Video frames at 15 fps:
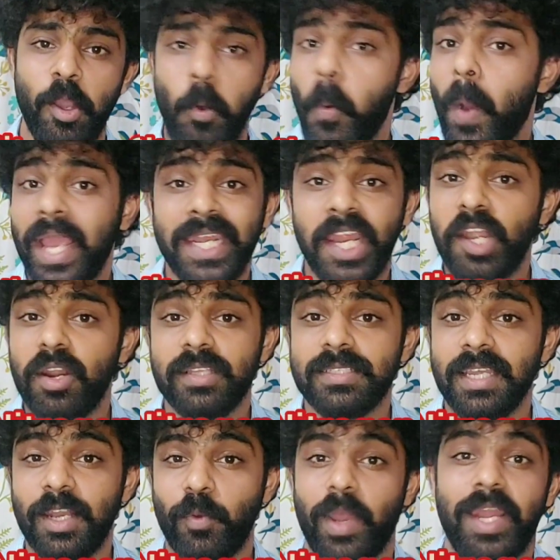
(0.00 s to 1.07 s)
Why
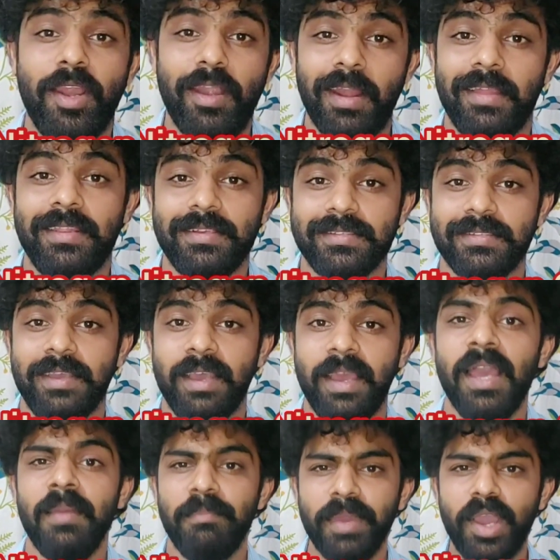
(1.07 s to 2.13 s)
nitrogen? Why not others?
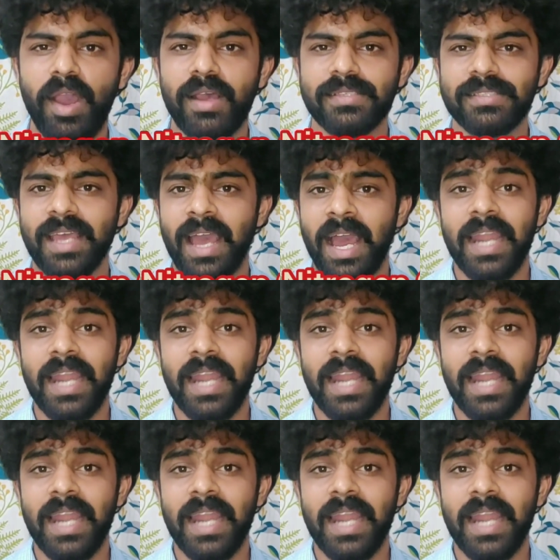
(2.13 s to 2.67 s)
Because